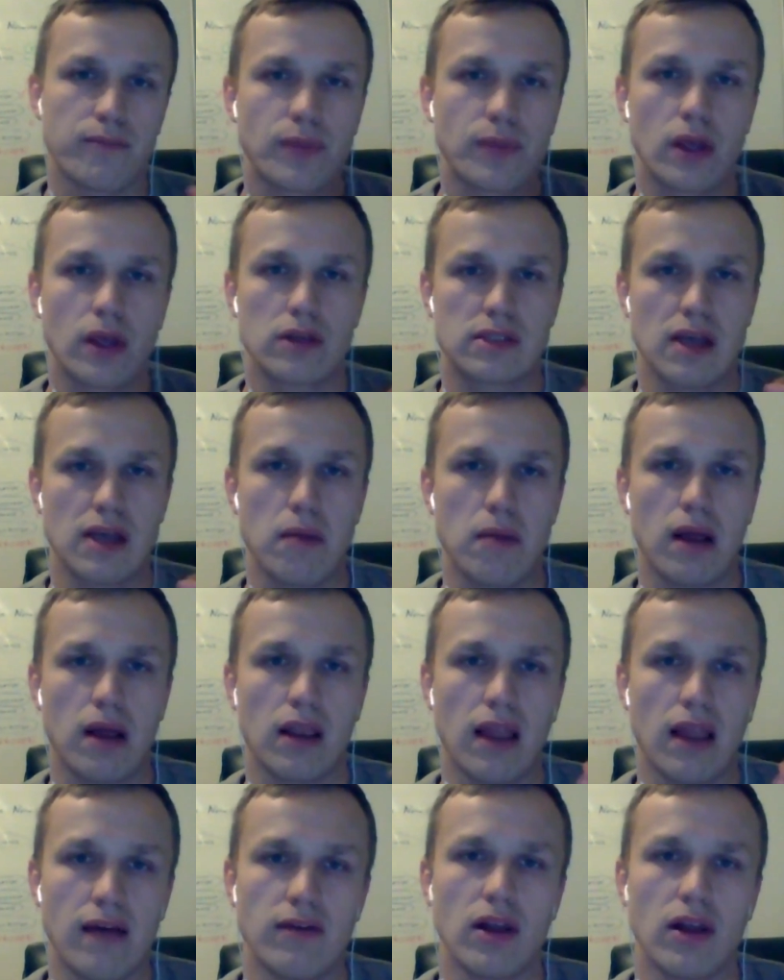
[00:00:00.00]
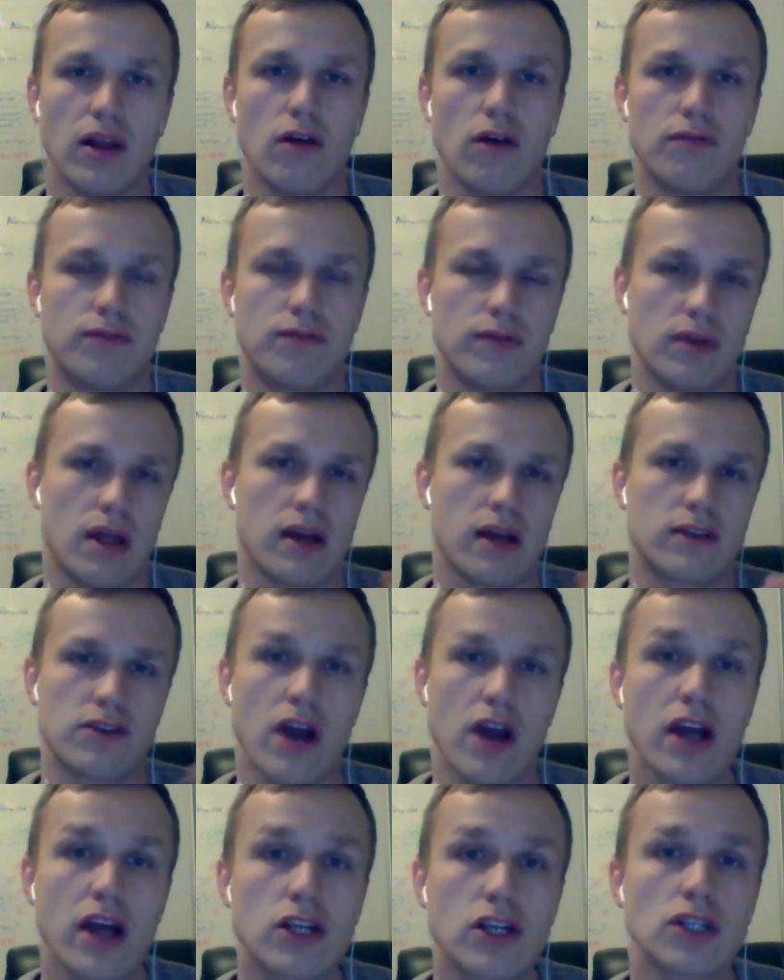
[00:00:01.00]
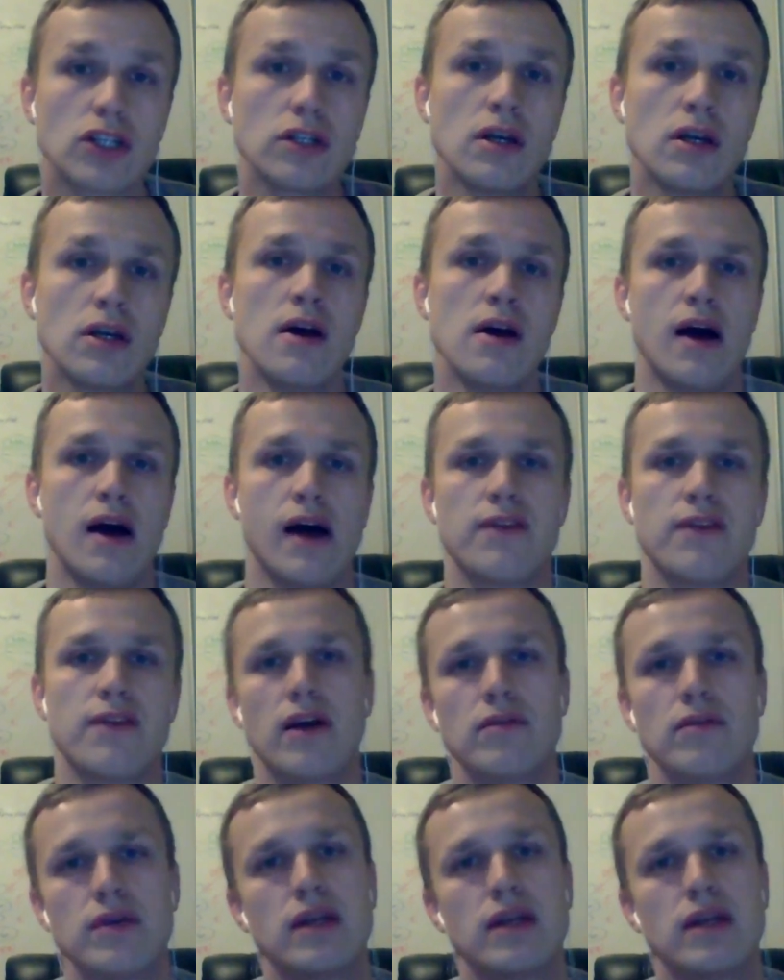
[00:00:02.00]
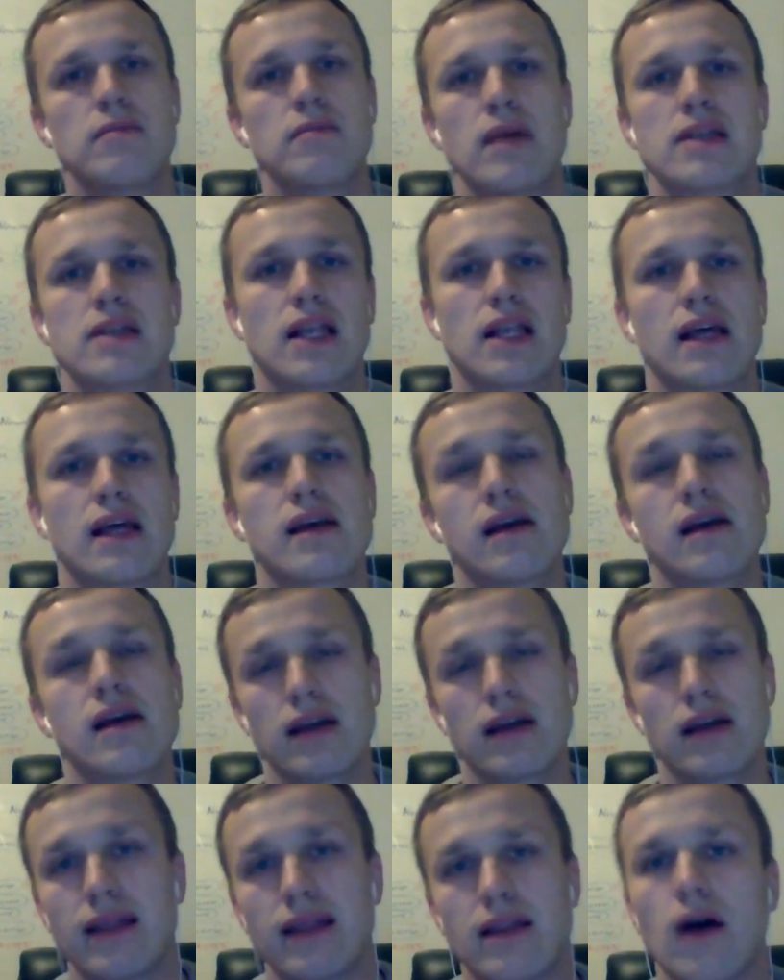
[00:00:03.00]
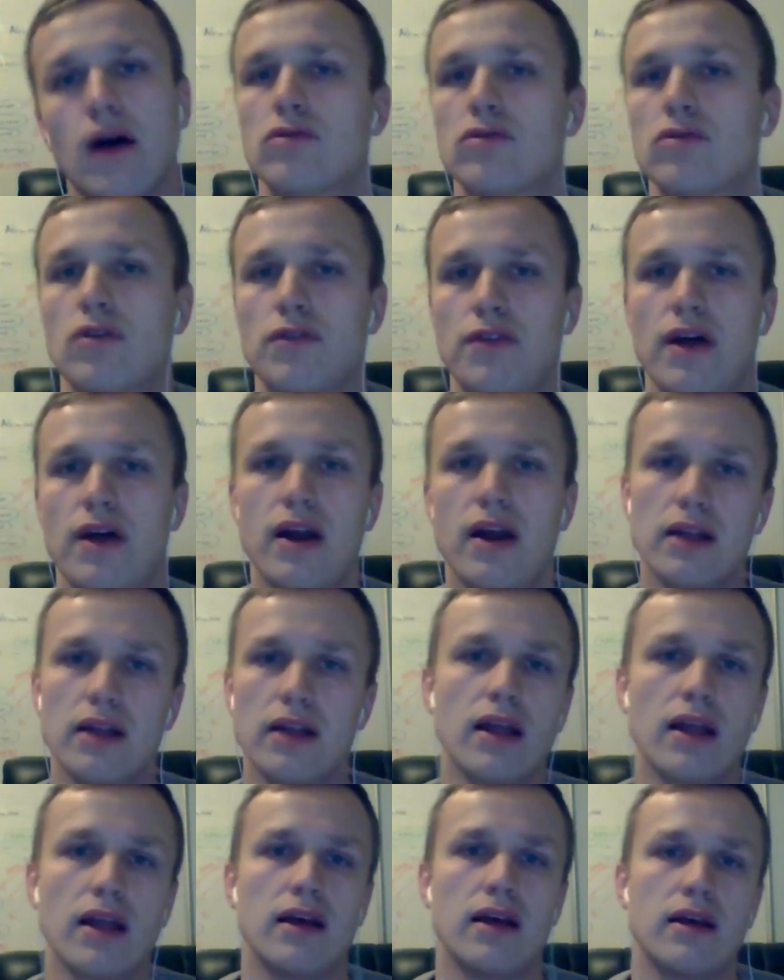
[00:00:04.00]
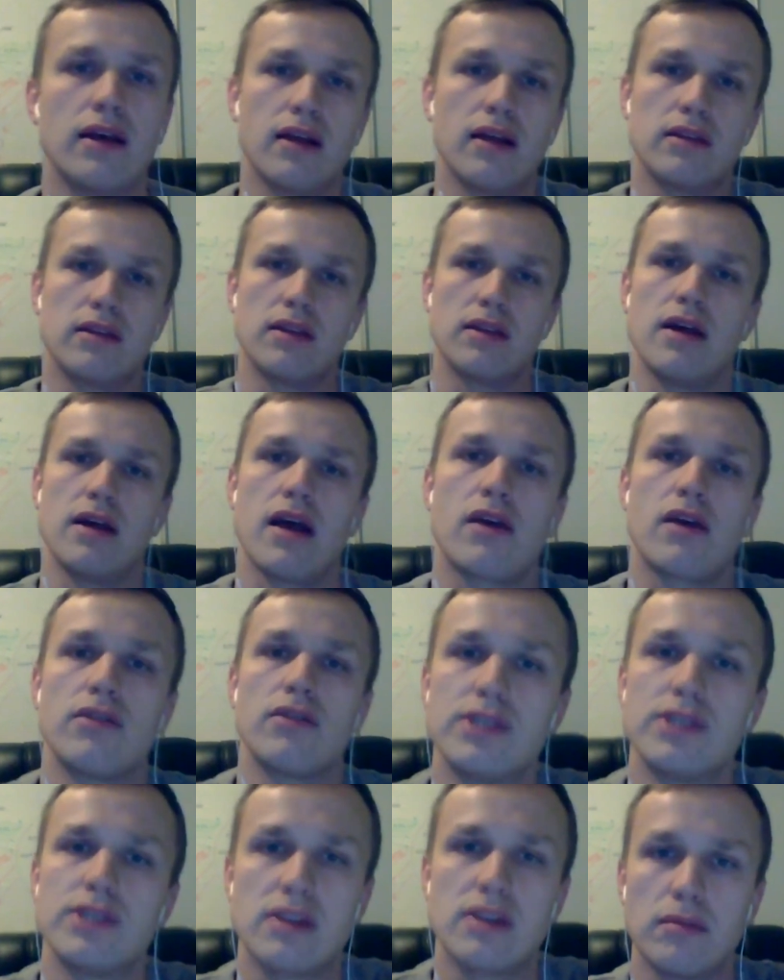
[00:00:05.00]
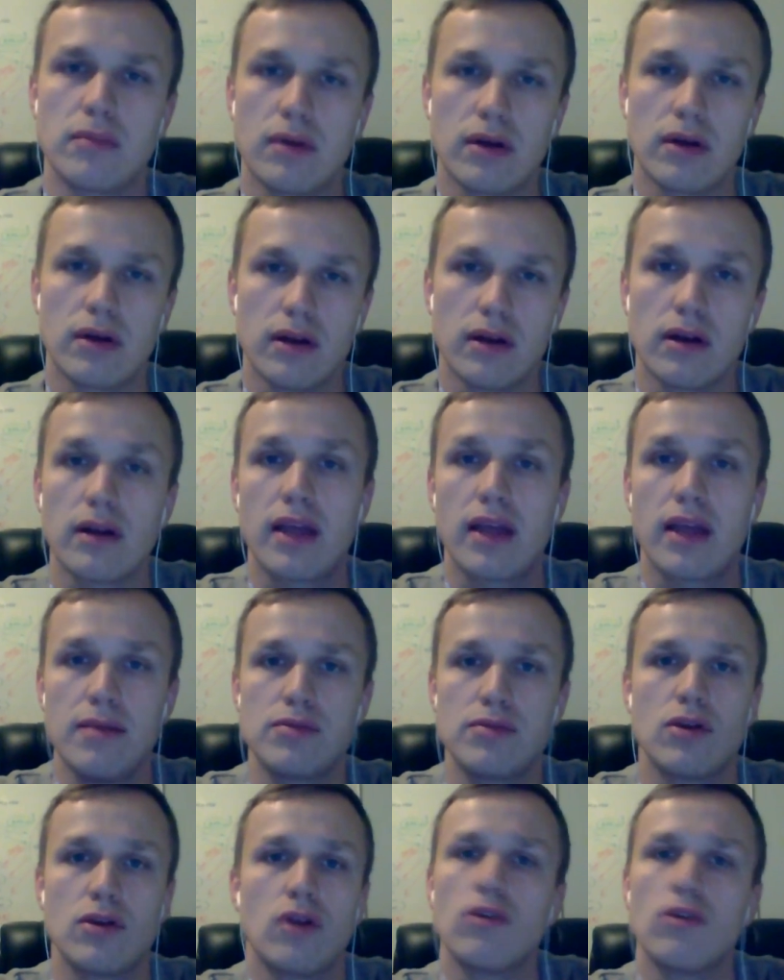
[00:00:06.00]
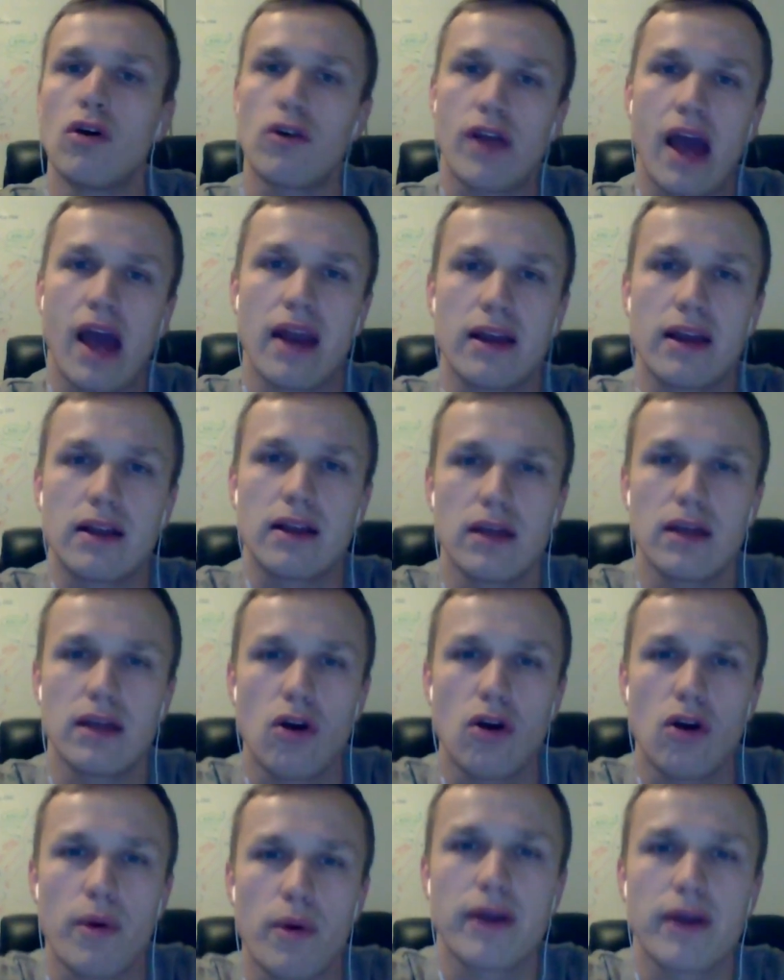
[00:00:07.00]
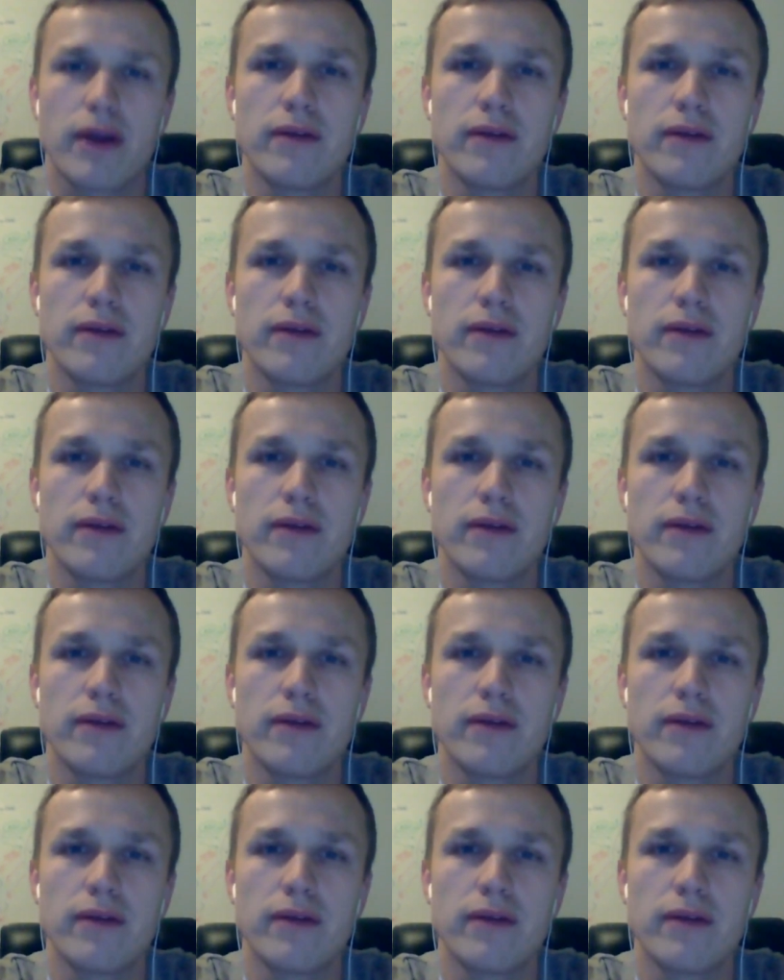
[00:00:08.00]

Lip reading: some level of like traction. And then we basically get out of there, and the ecosystem keeps on organically growing.